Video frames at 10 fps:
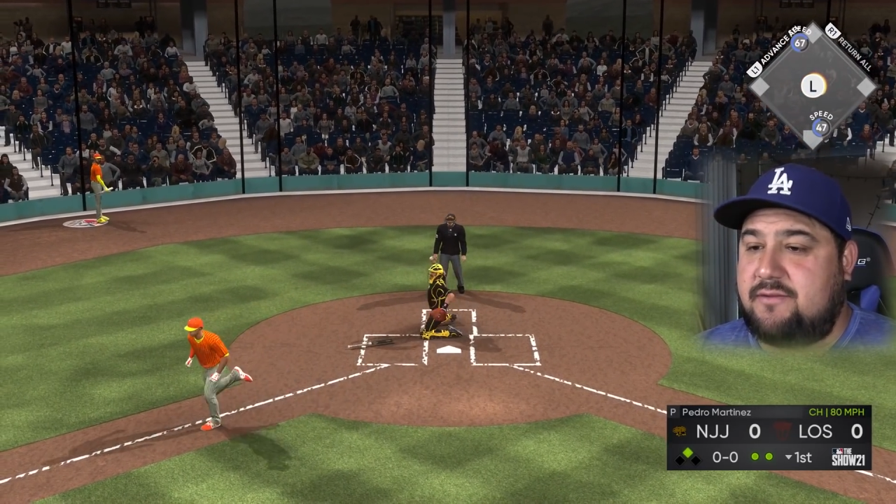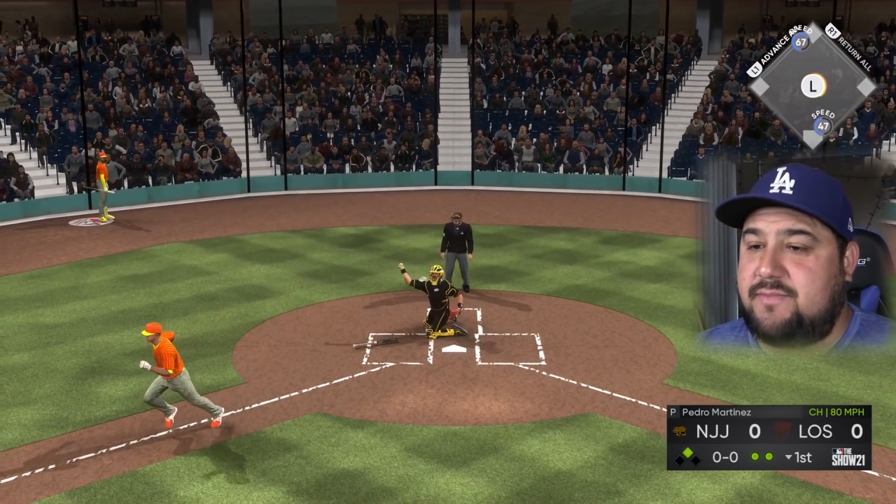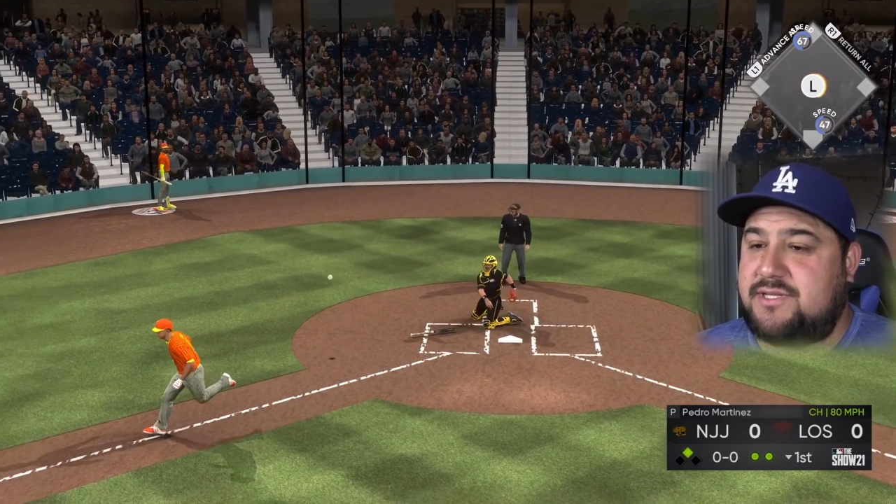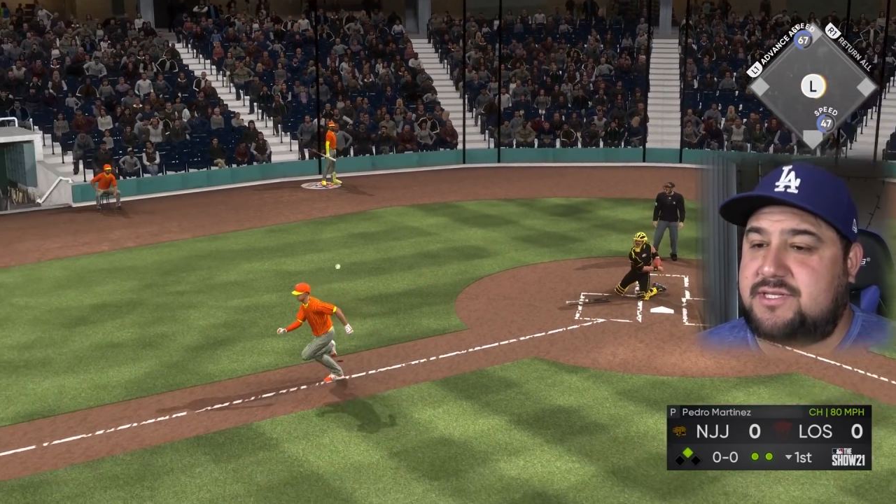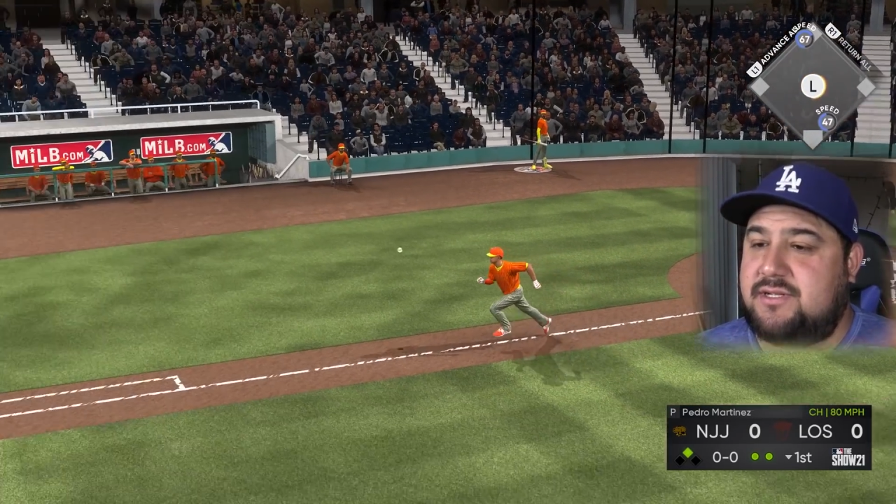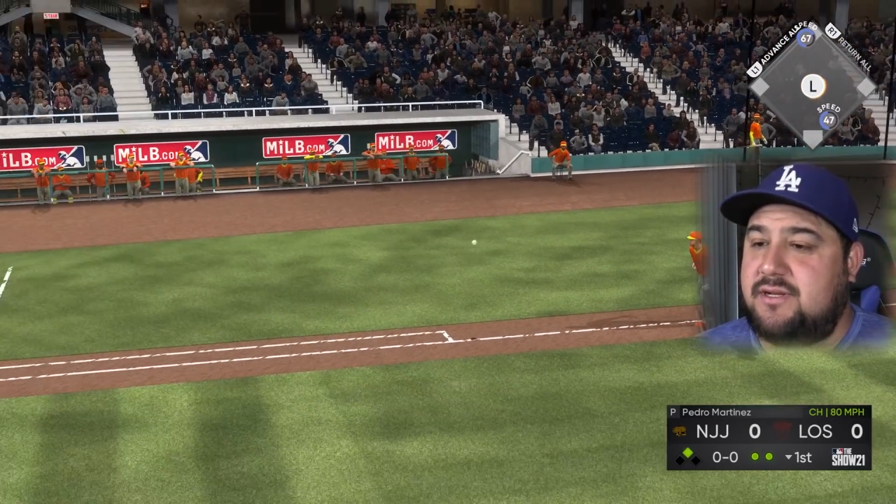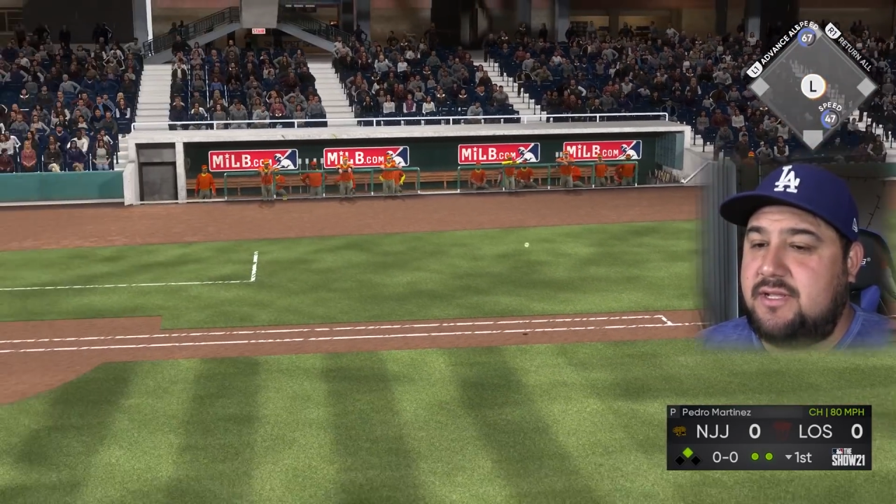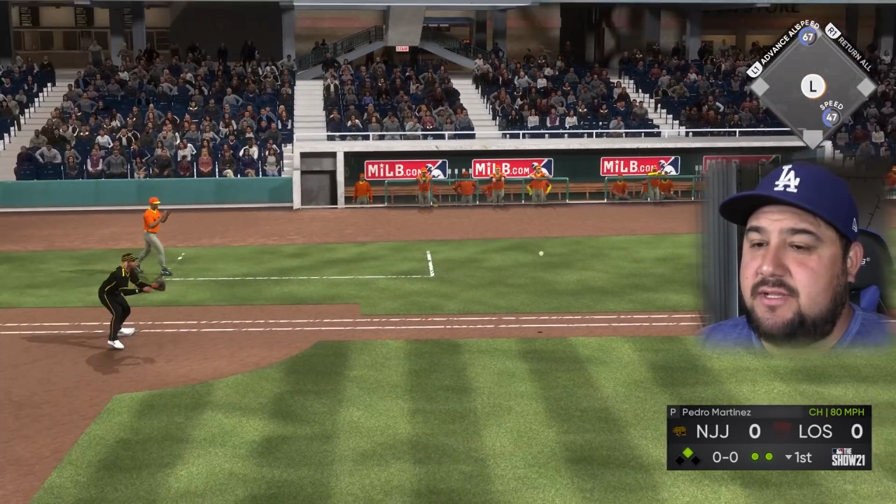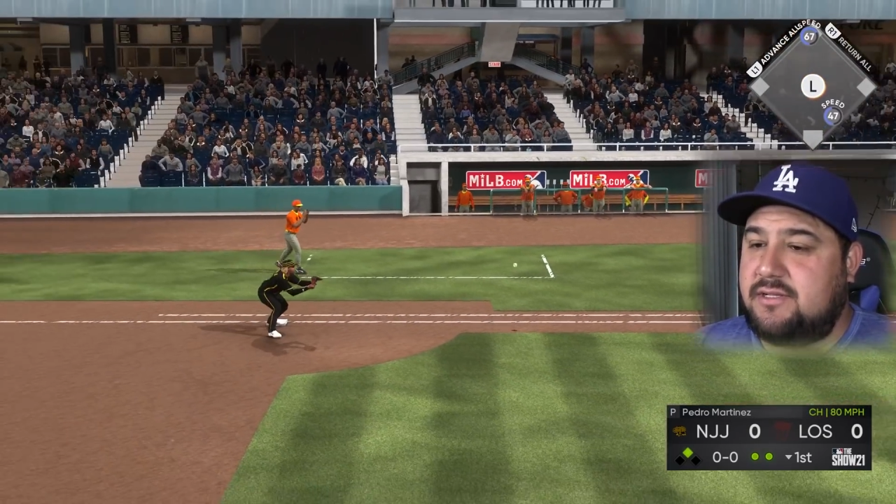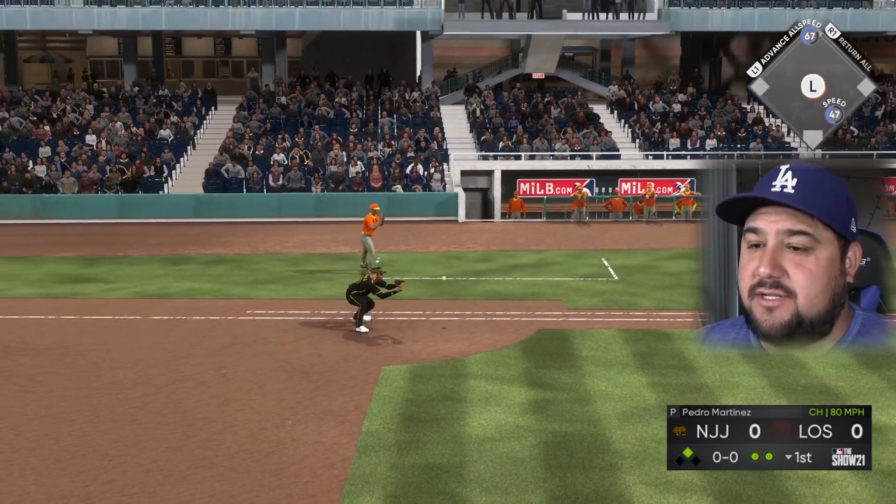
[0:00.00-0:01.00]
missed it.
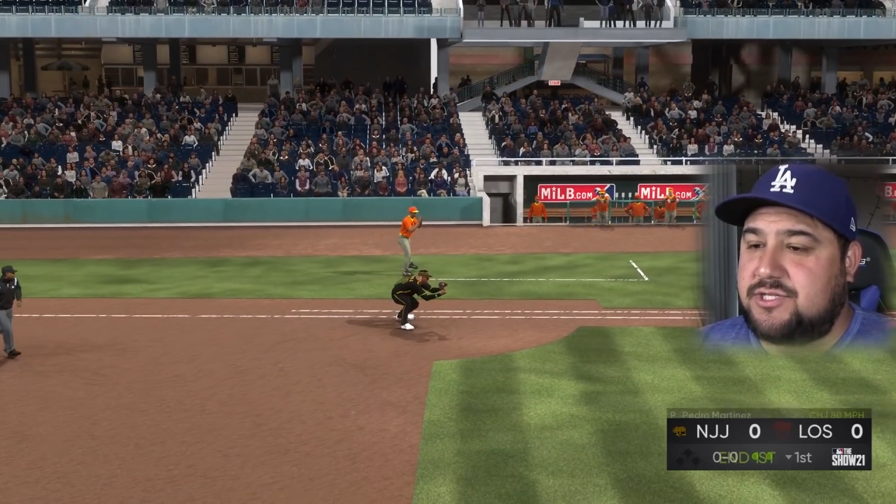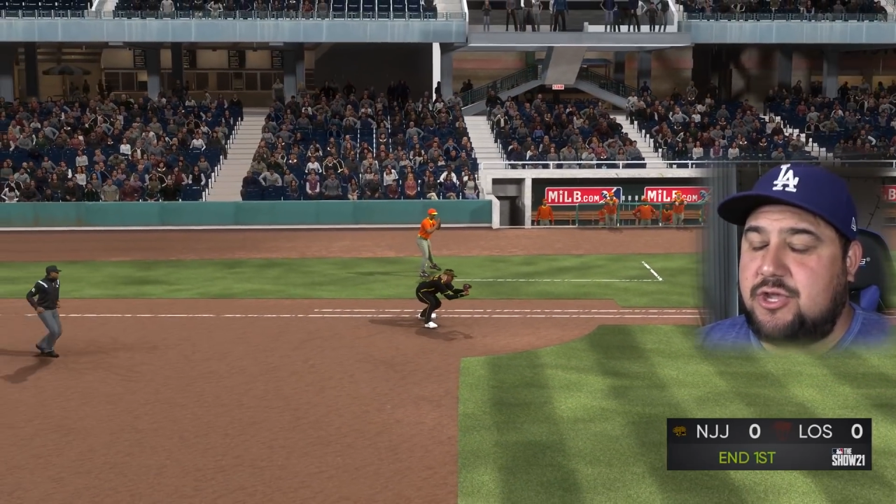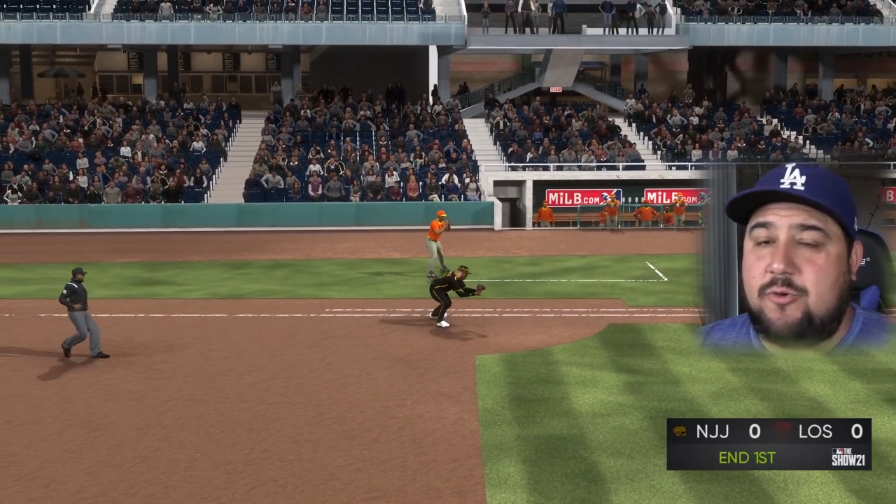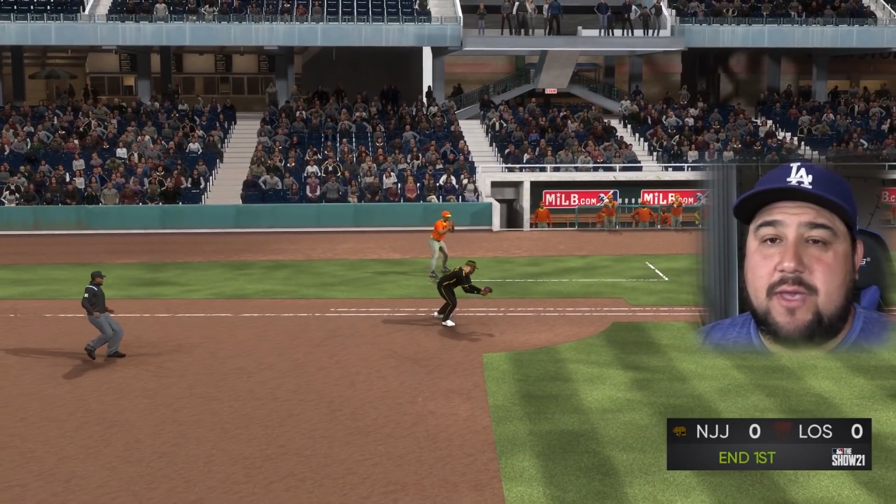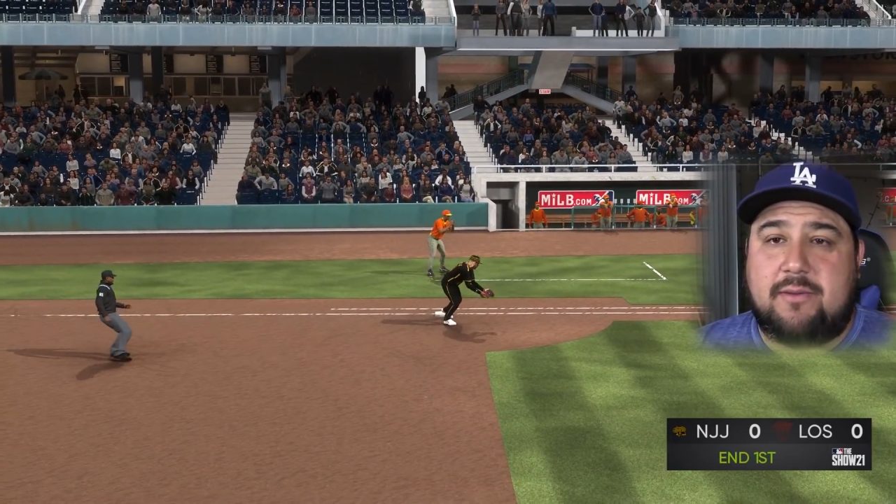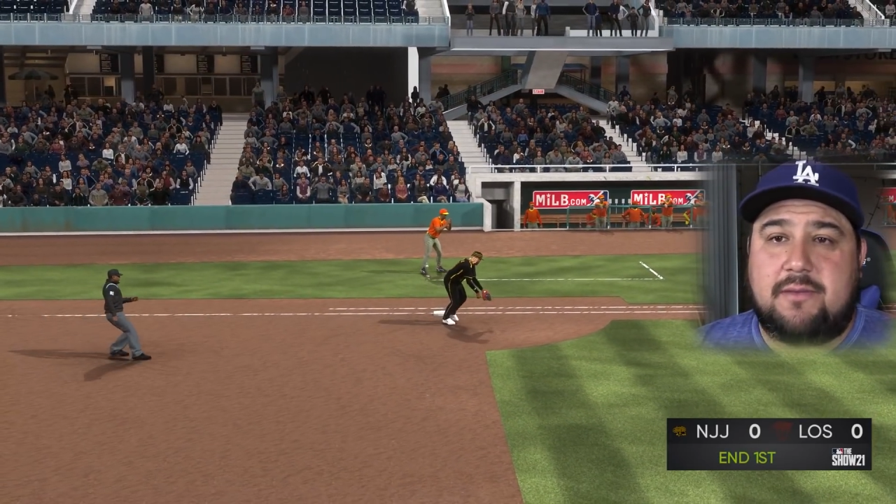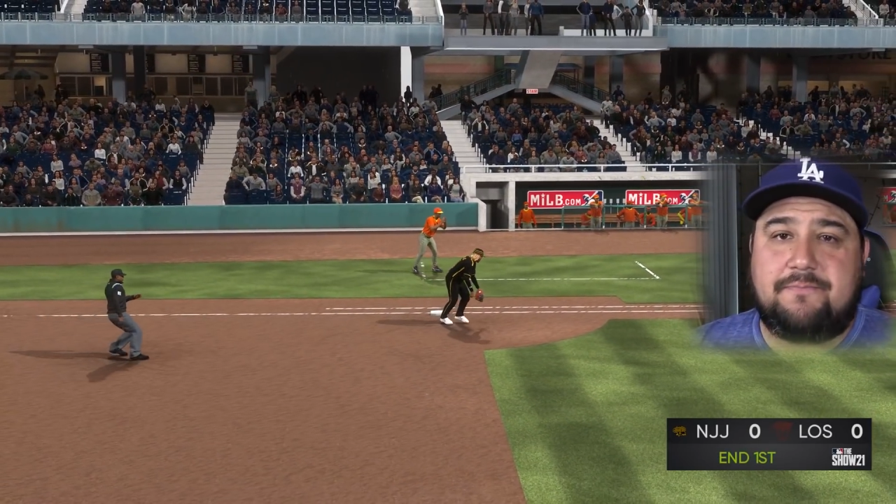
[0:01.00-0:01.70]
Let's go, baby.